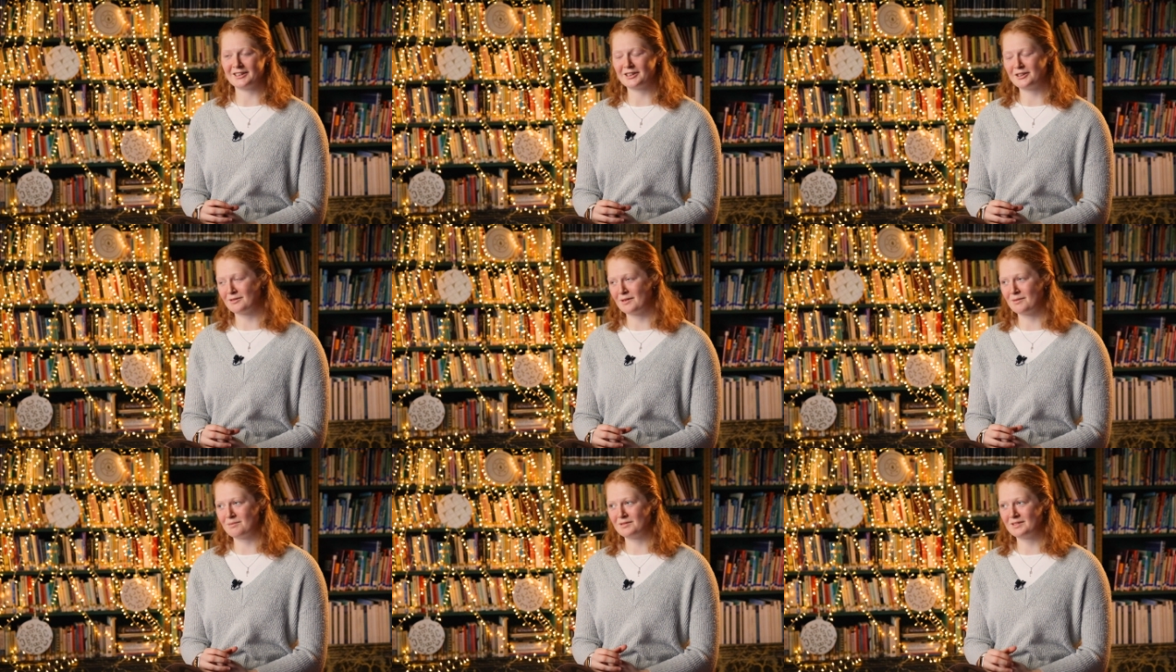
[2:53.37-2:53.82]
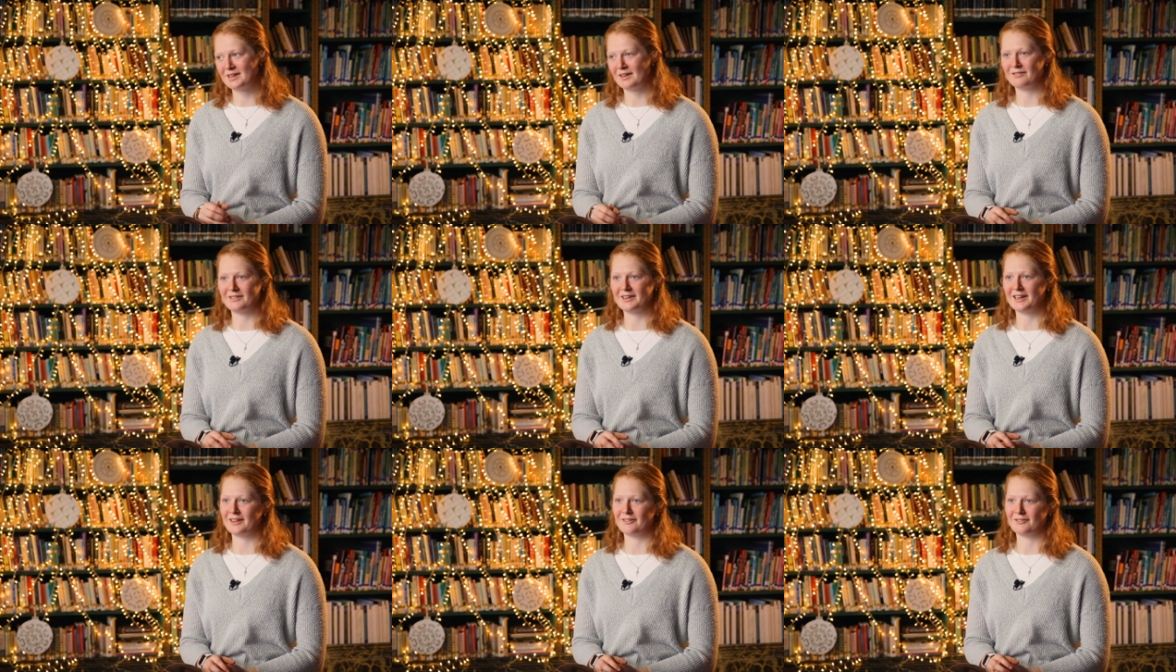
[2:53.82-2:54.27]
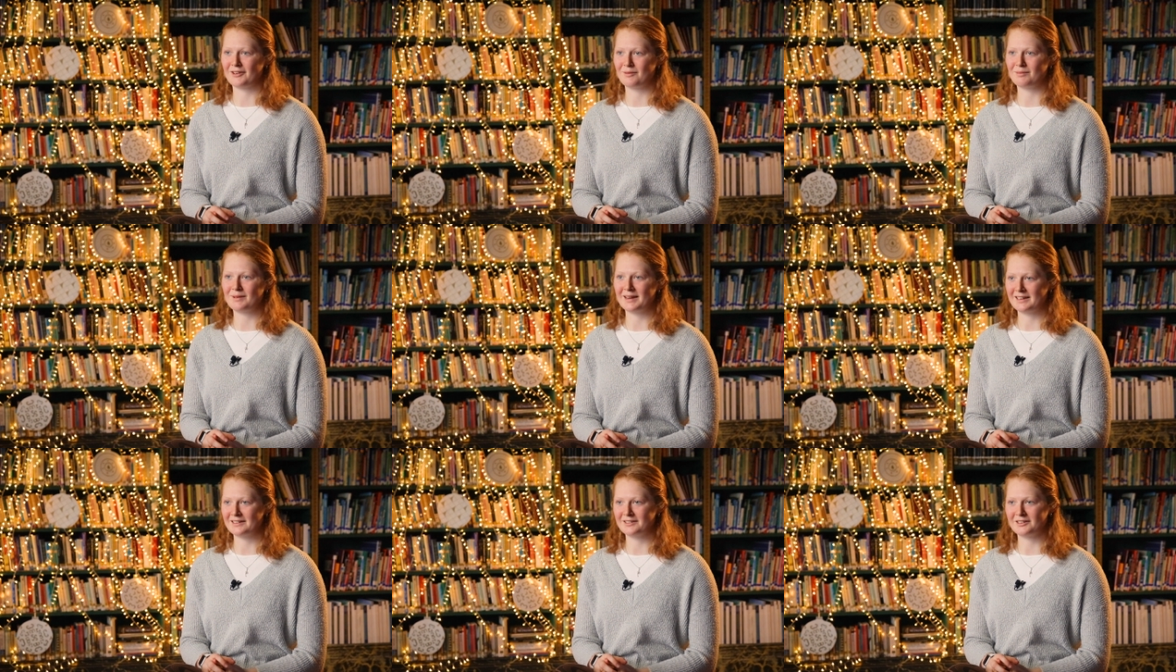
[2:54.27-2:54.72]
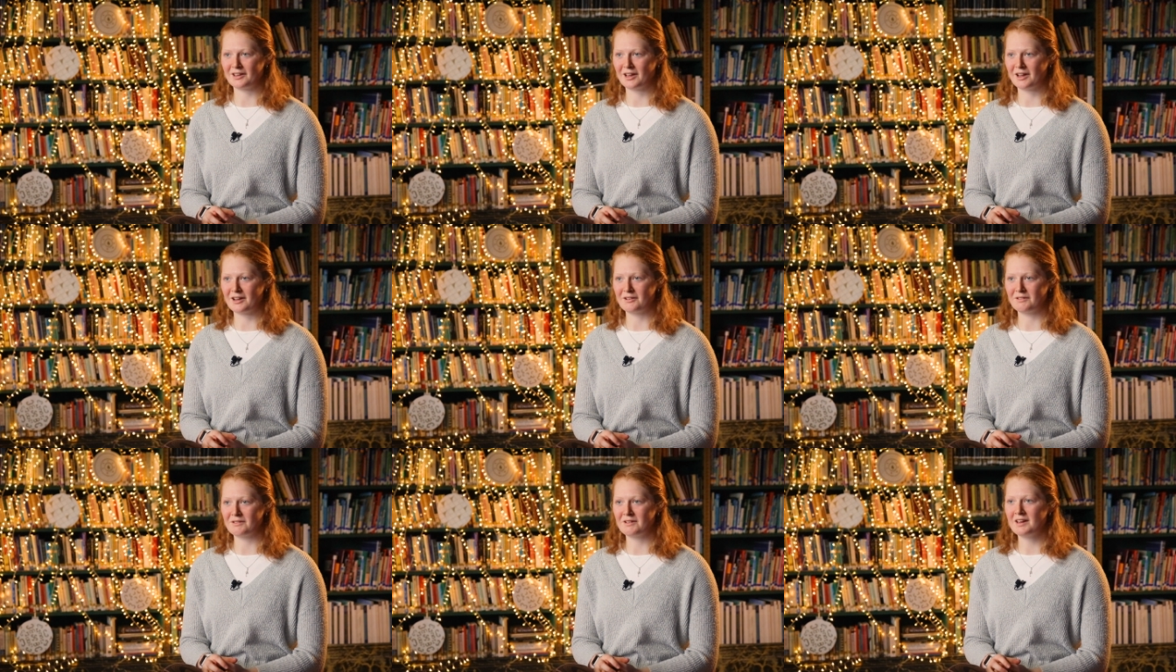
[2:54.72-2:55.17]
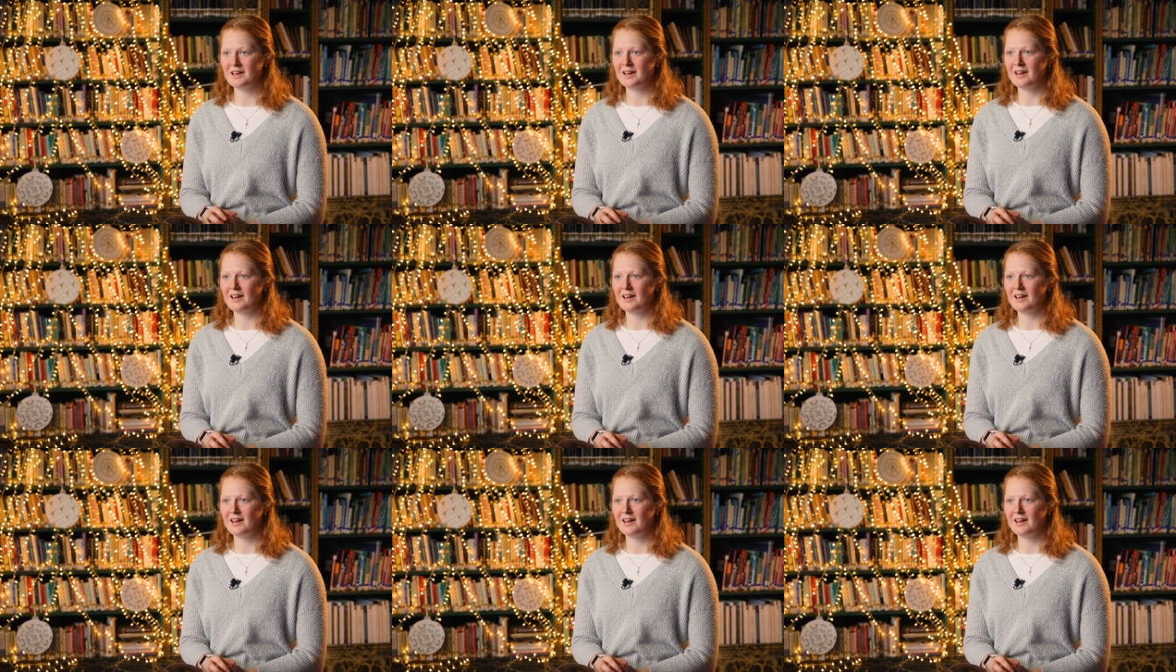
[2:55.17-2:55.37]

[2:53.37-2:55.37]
QM's definitely the right place to go.